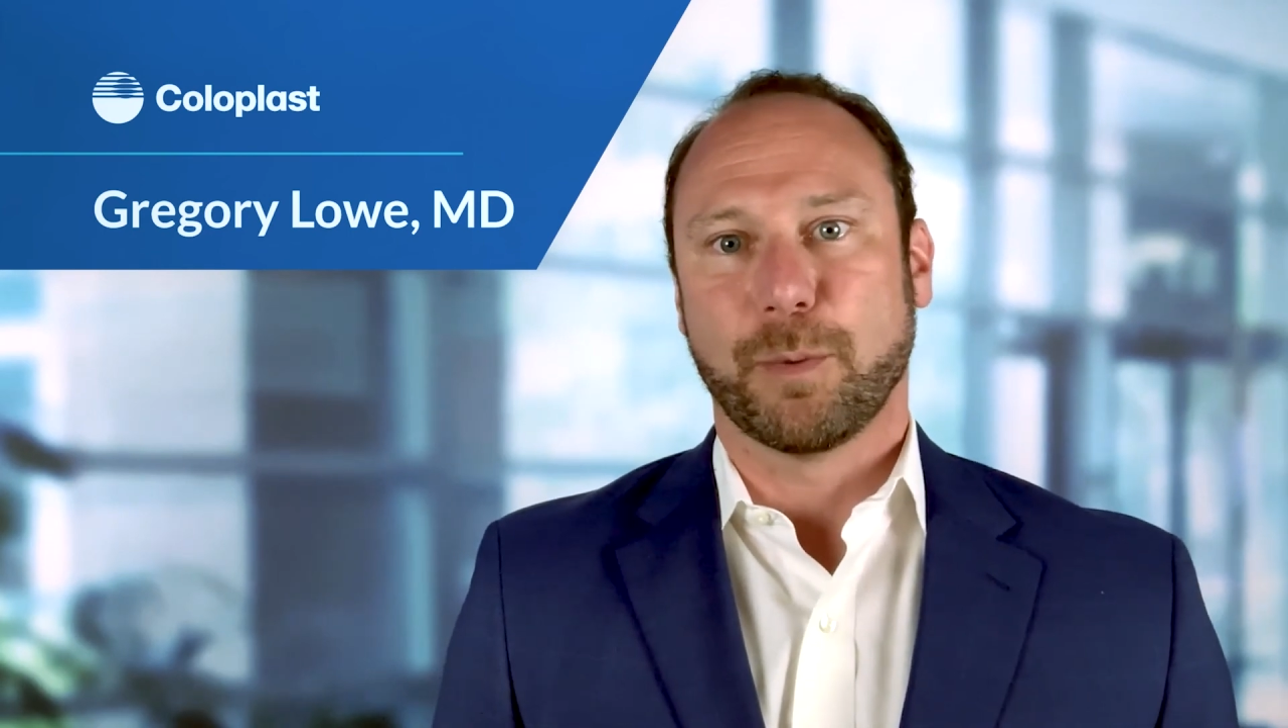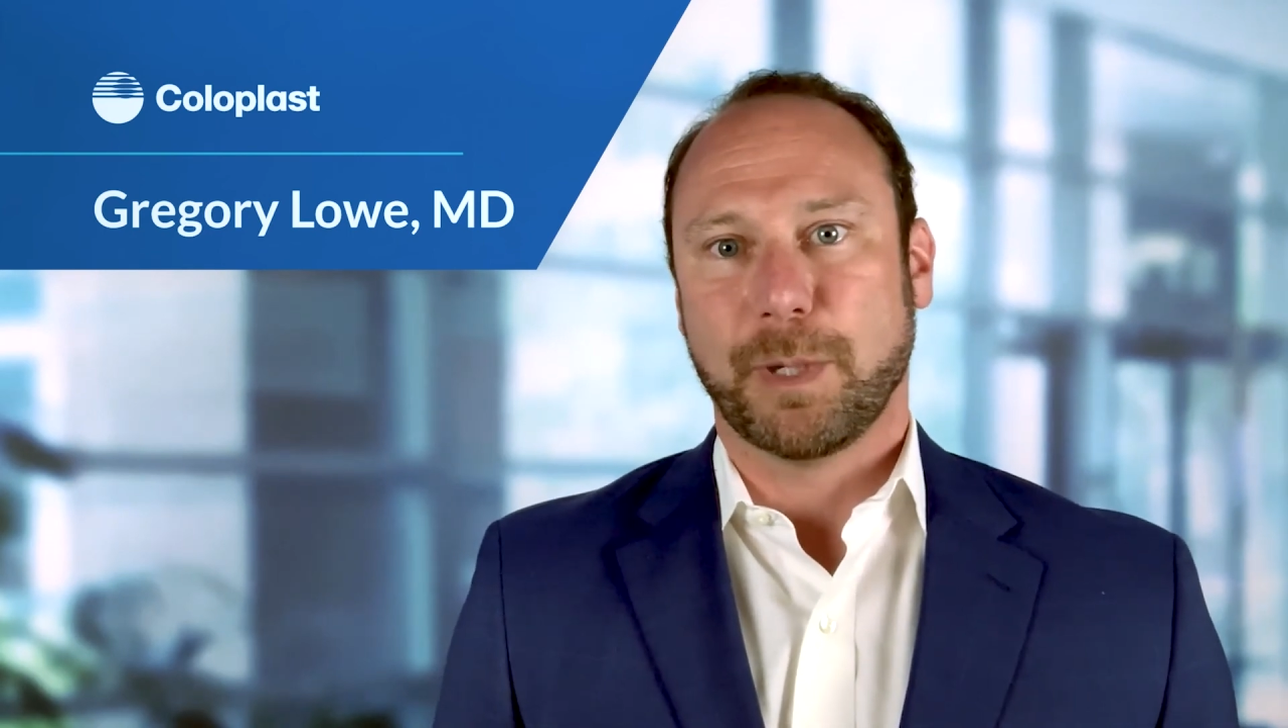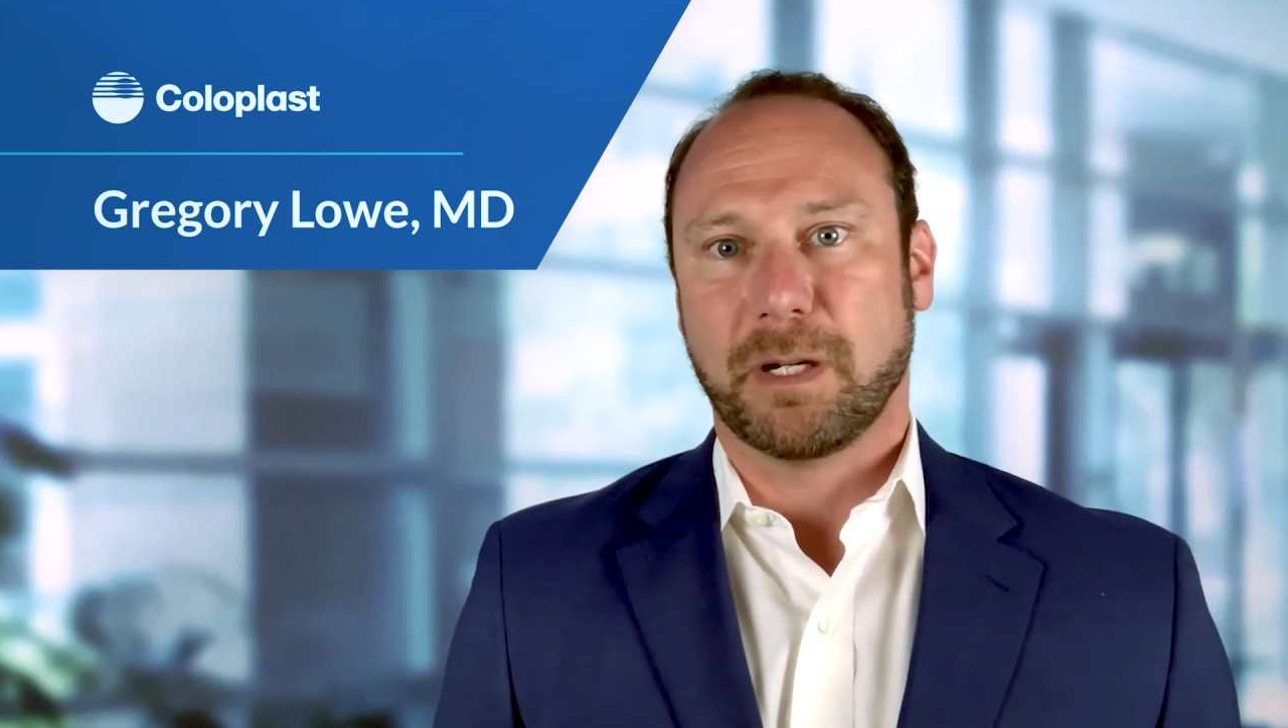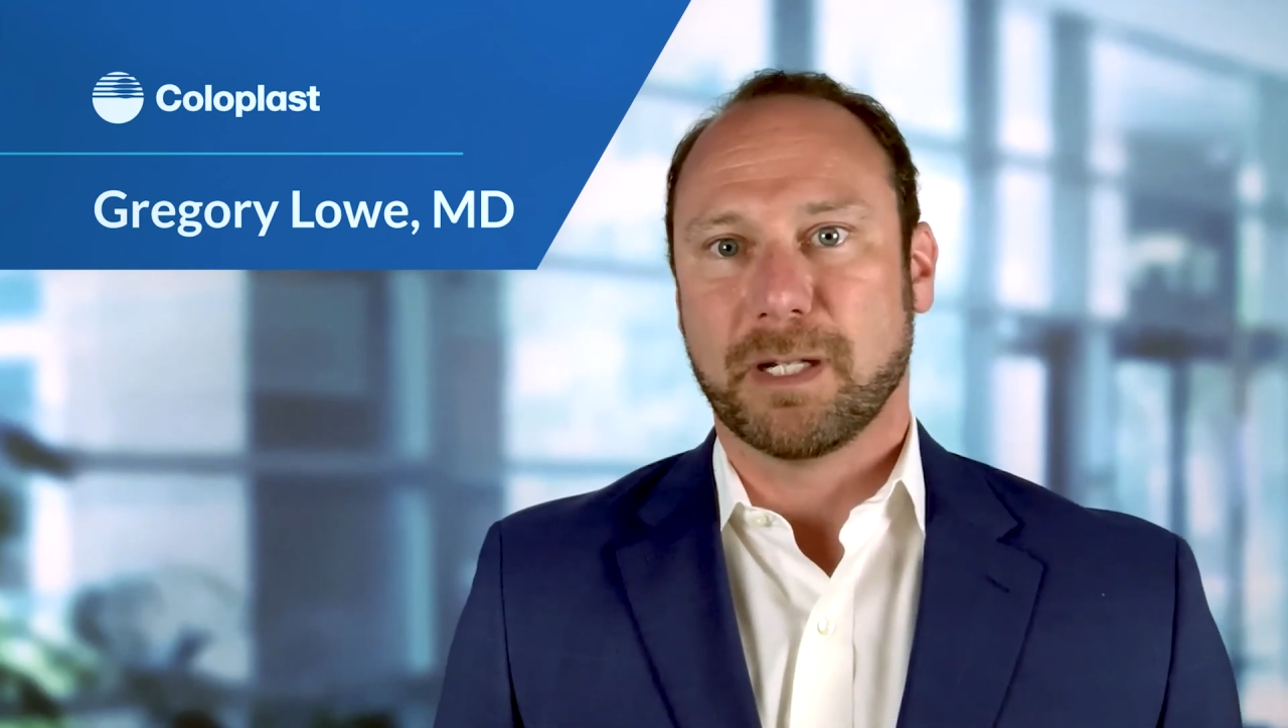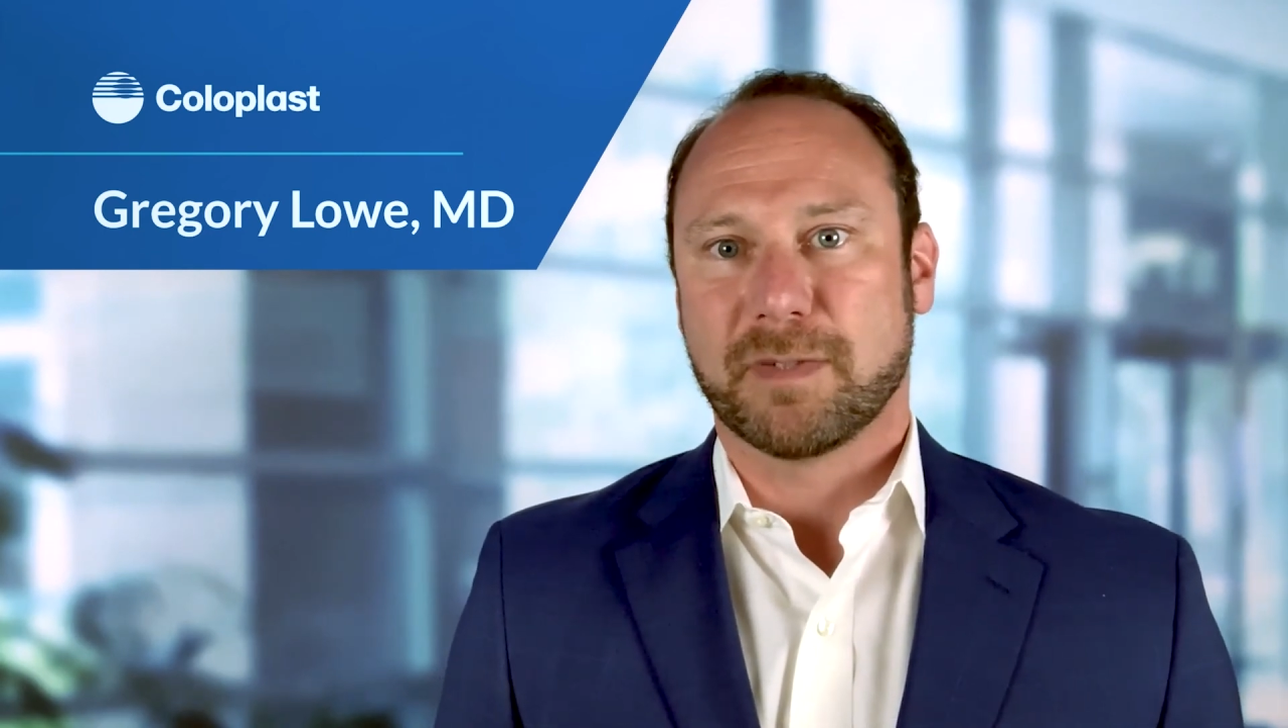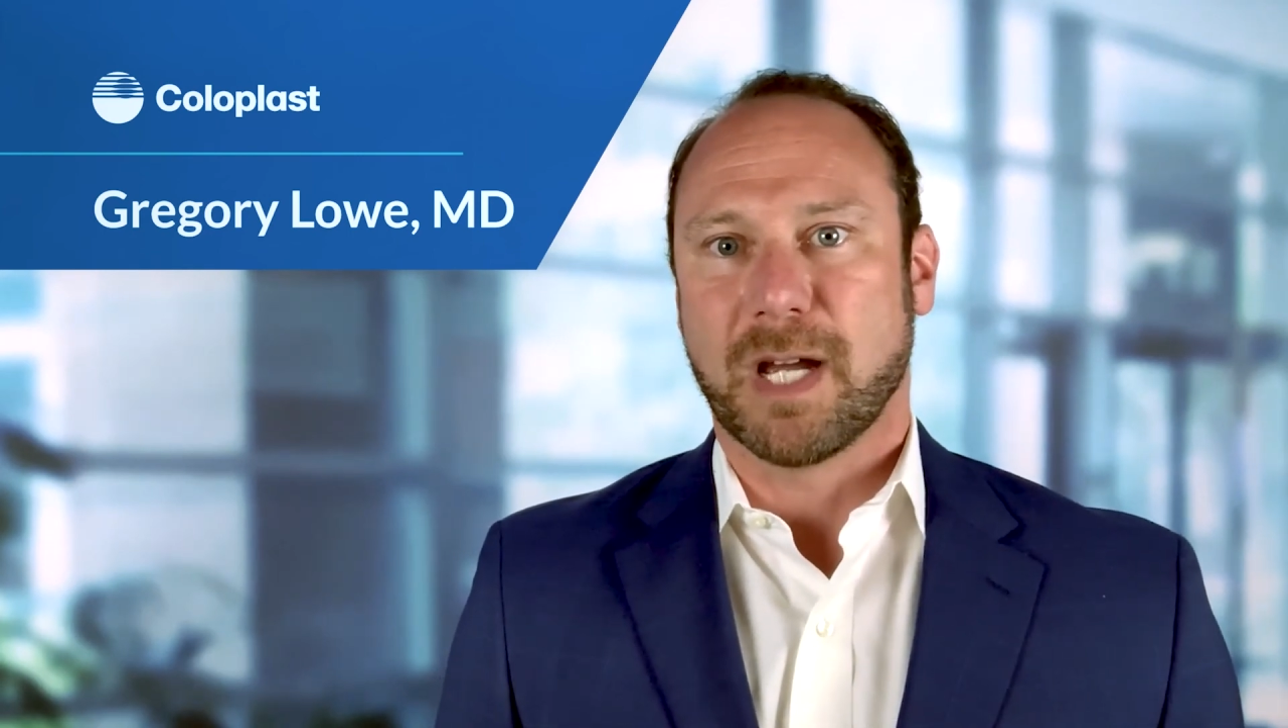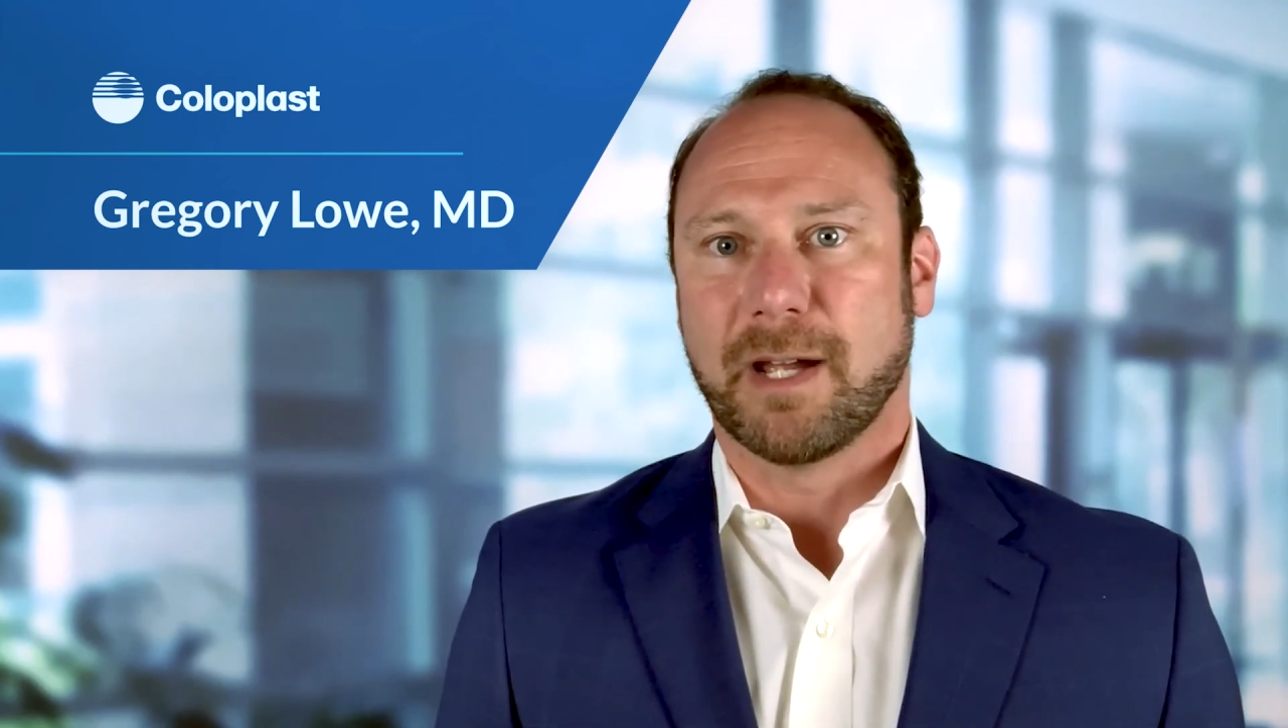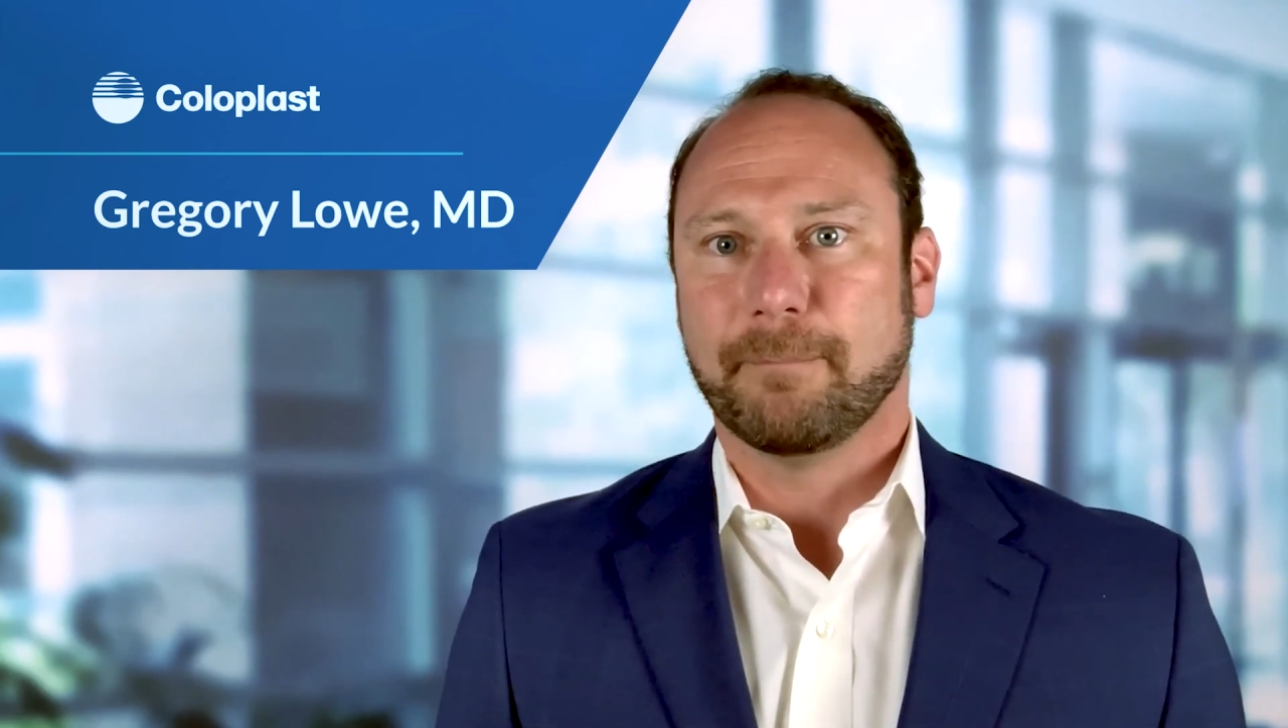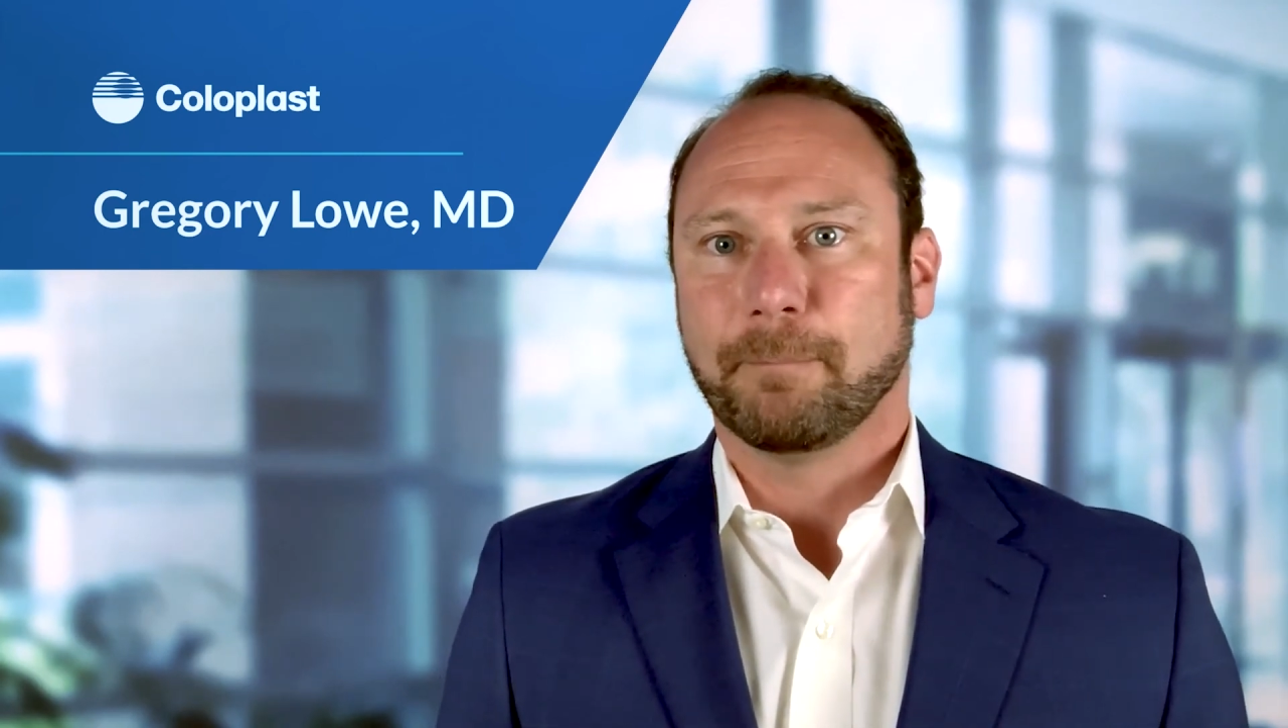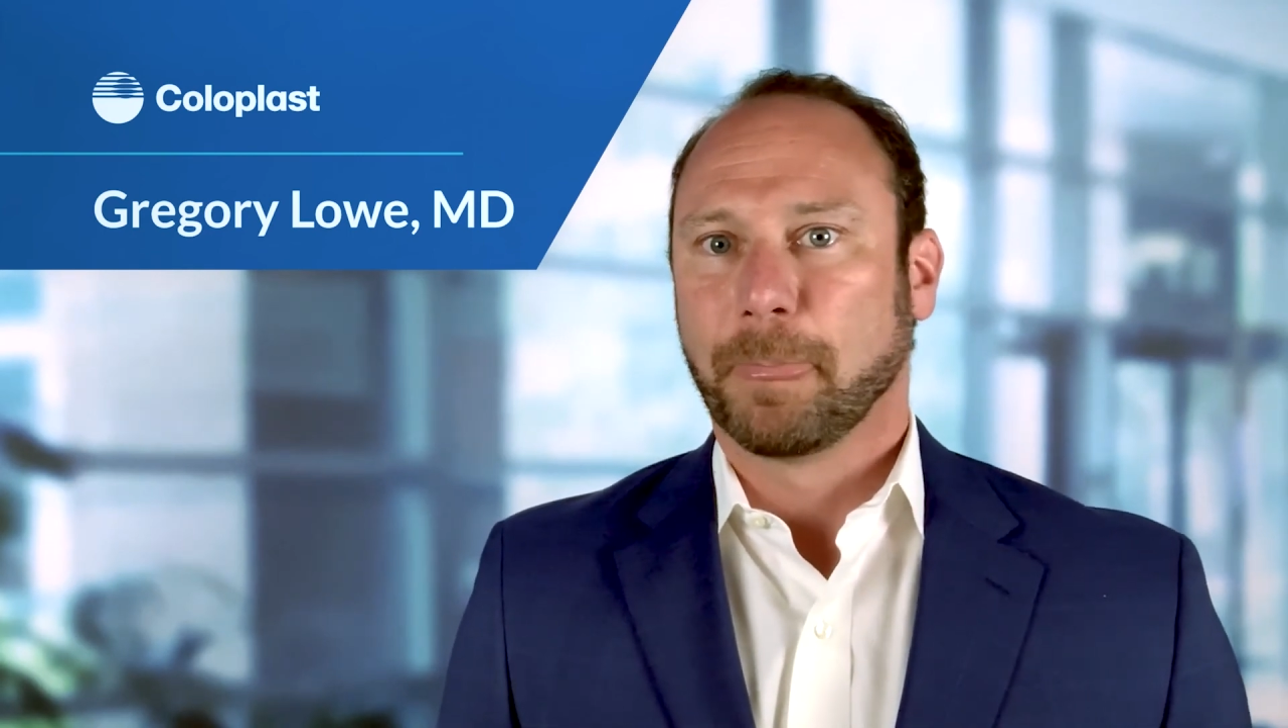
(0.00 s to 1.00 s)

a period of time,